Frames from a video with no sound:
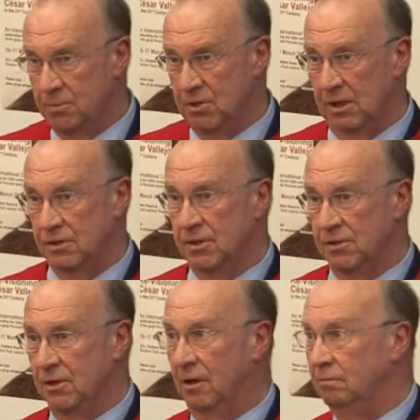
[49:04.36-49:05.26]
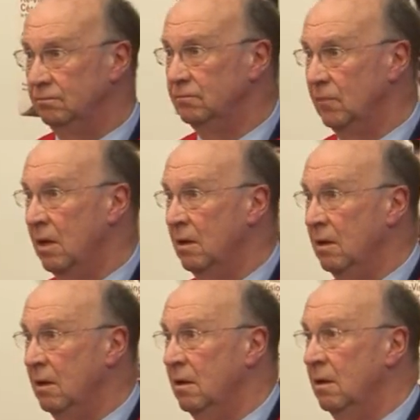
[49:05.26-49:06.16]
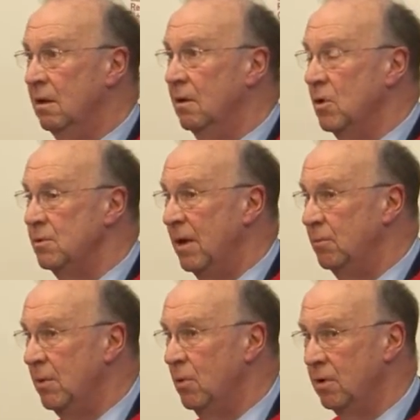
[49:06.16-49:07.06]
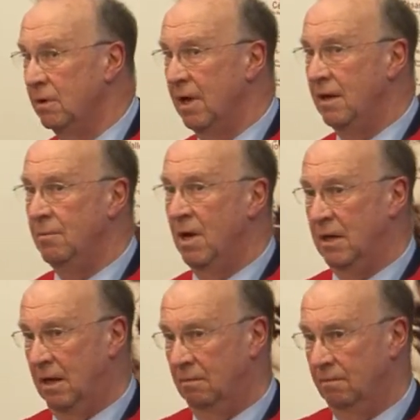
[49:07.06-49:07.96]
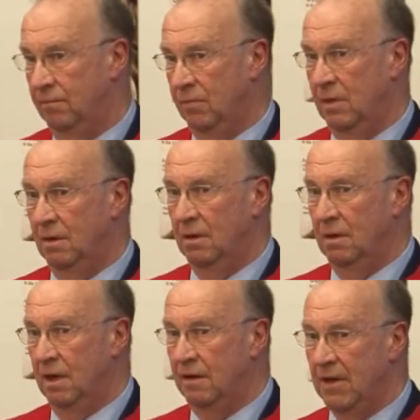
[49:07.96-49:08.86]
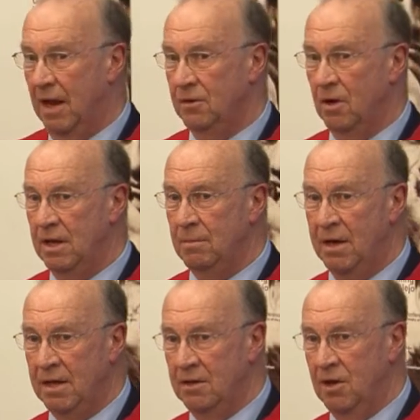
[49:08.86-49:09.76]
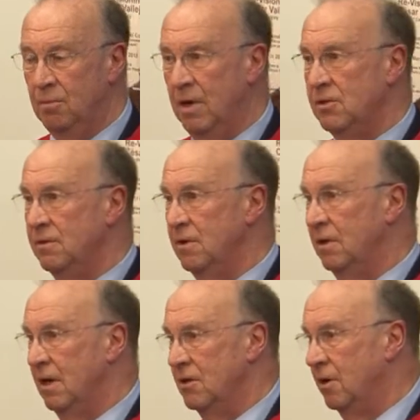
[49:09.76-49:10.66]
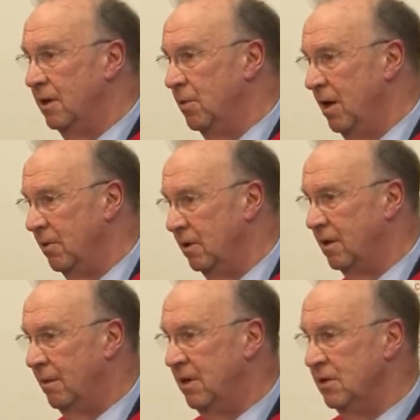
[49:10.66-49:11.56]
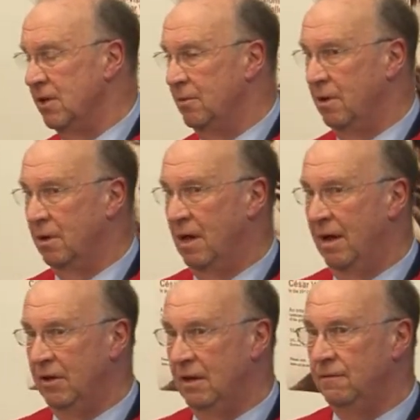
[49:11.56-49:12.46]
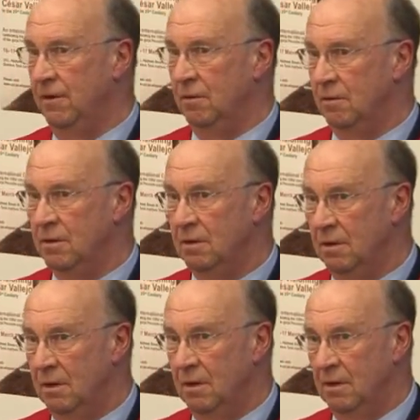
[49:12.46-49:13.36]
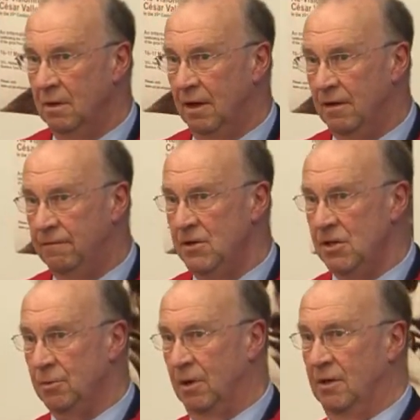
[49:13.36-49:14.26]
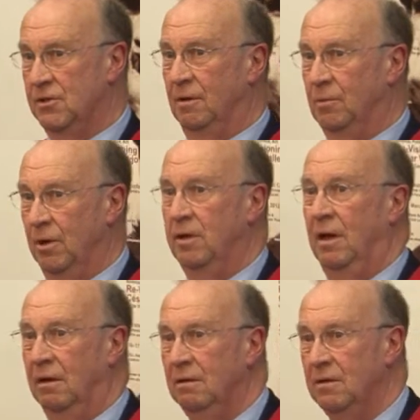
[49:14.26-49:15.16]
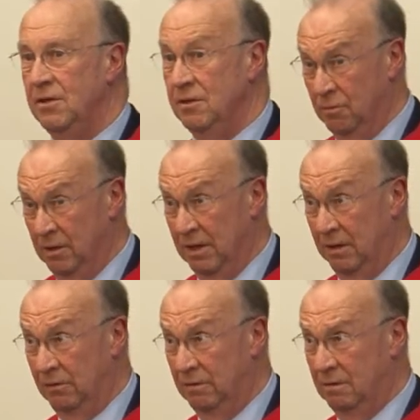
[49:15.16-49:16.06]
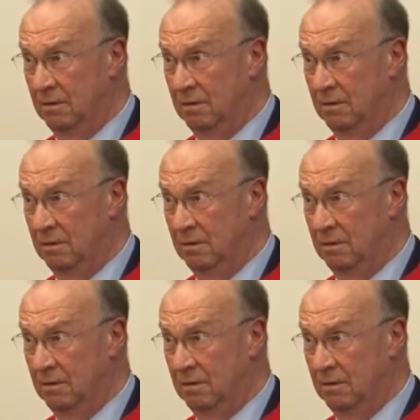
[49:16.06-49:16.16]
machines to stop, which meant people couldn't get any money. And if they hadn't got any money and no means of doing electronic payment, that means they weren't going to have any food and their fridges were going to stop working. This is New Orleans.